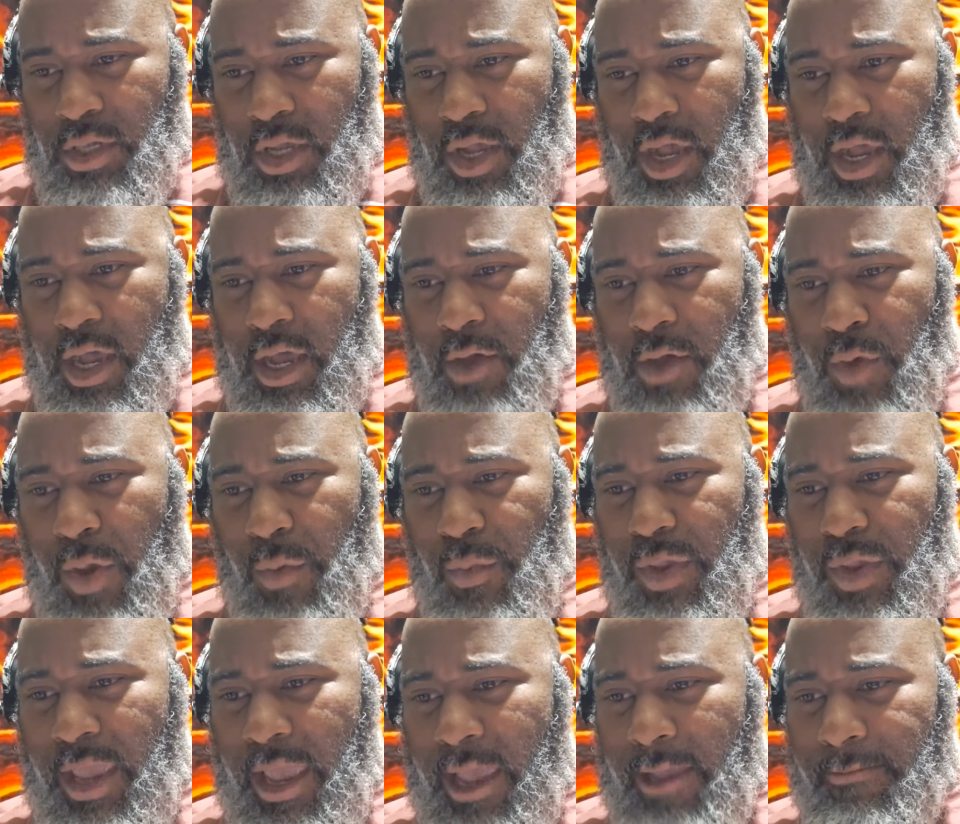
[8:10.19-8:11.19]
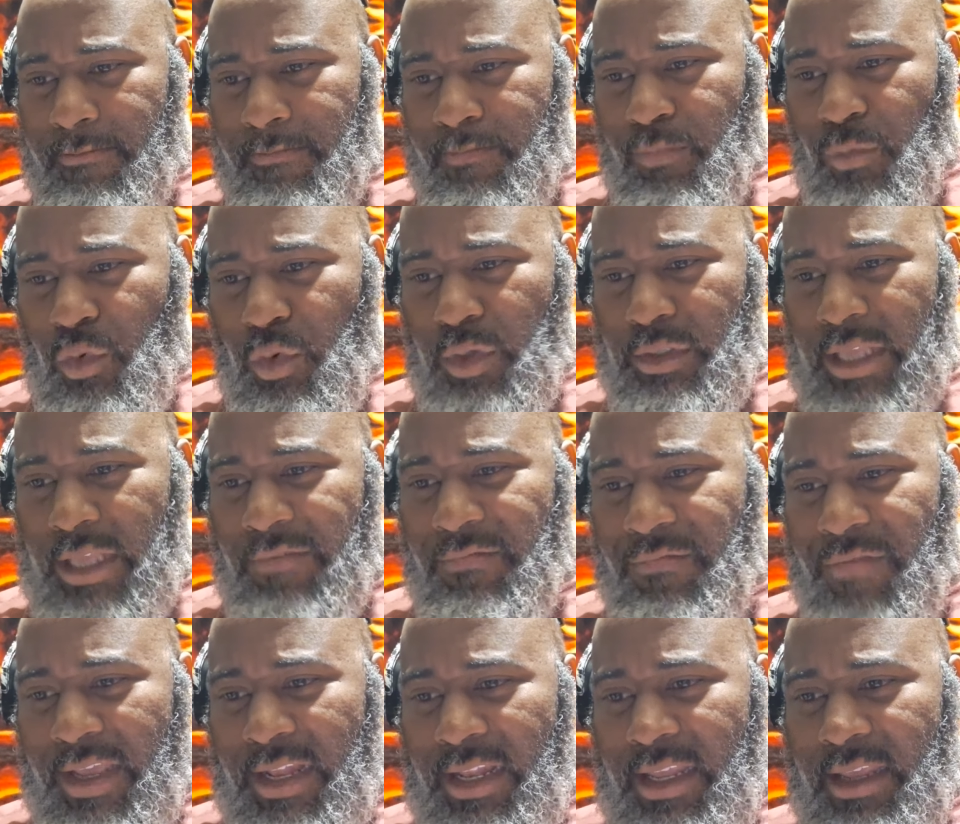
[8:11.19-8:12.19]
Uh, where we at? Who's at
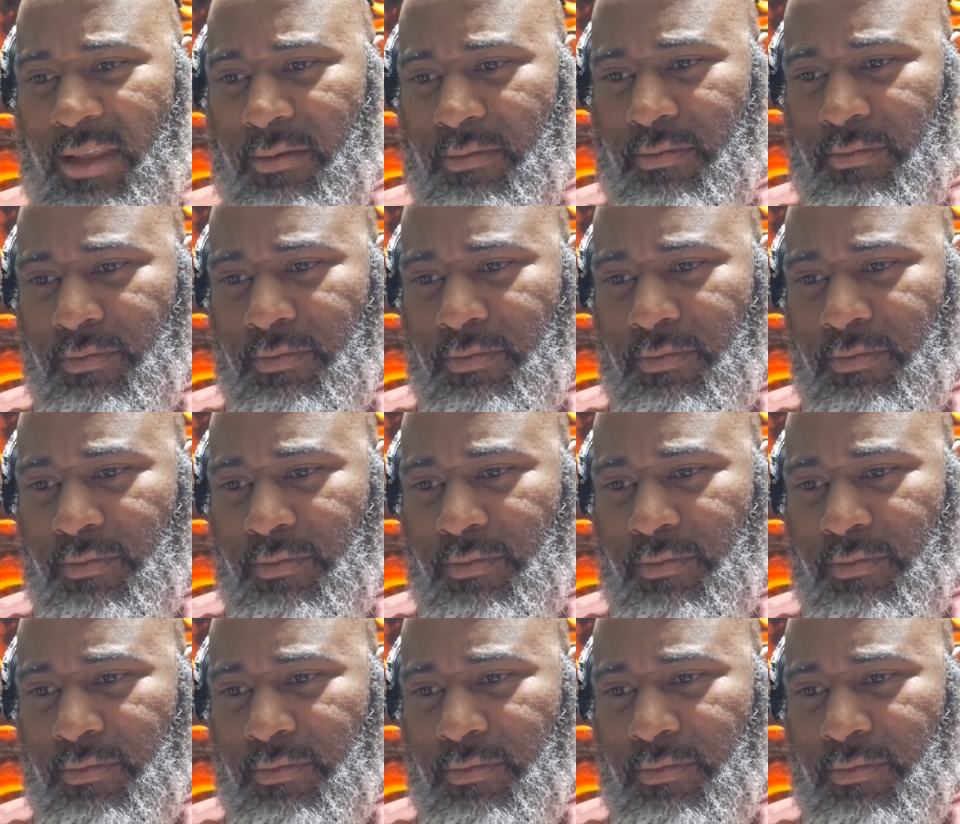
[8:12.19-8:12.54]
Philly.